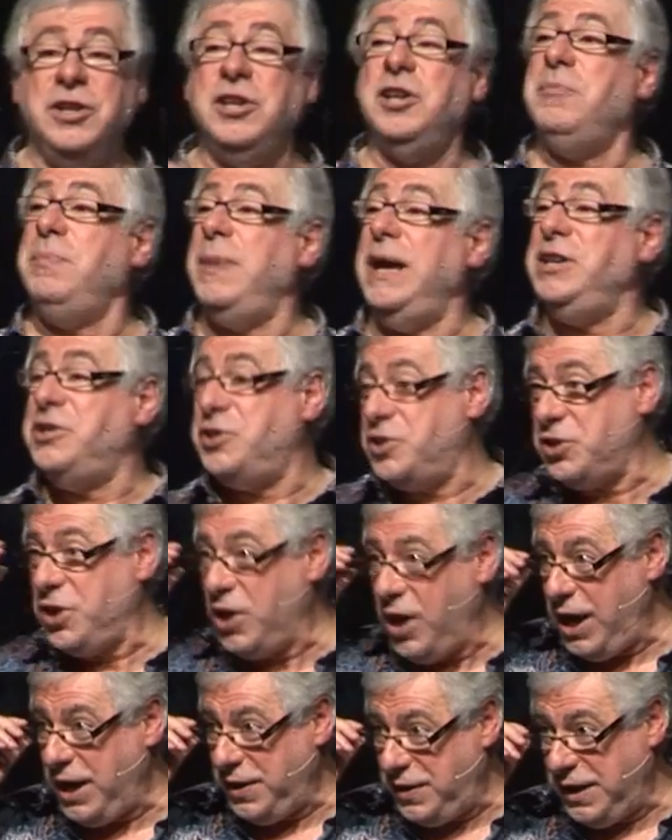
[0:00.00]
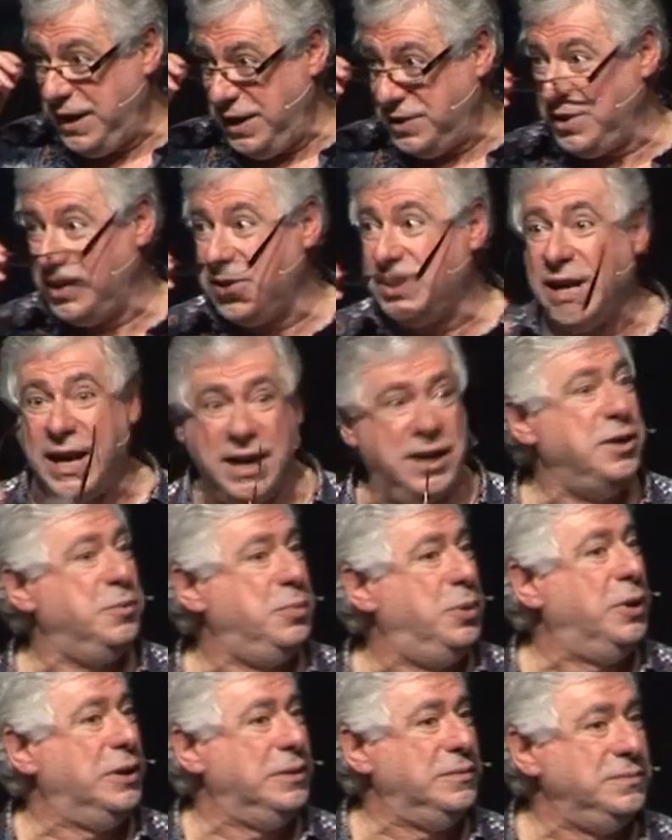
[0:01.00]
commence tithing as a starting
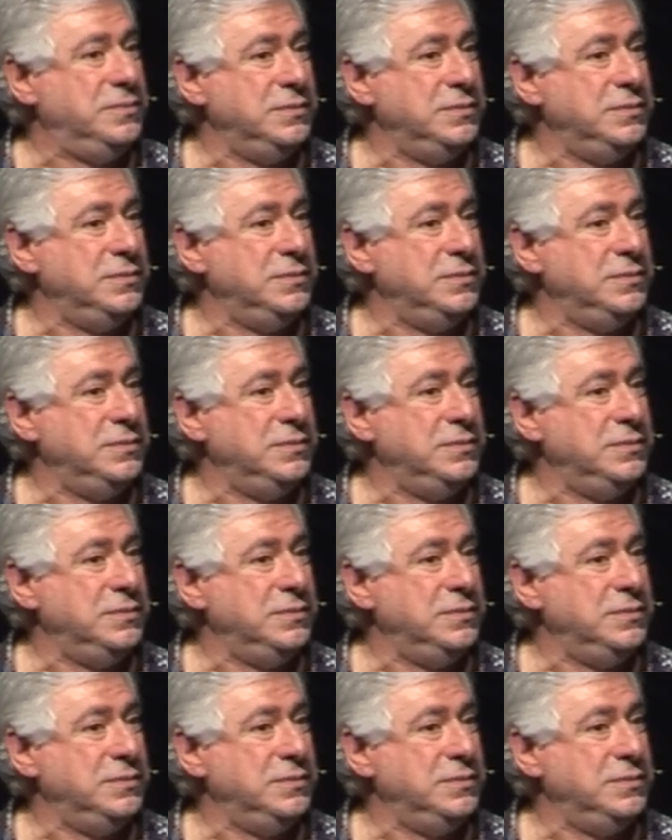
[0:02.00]
point.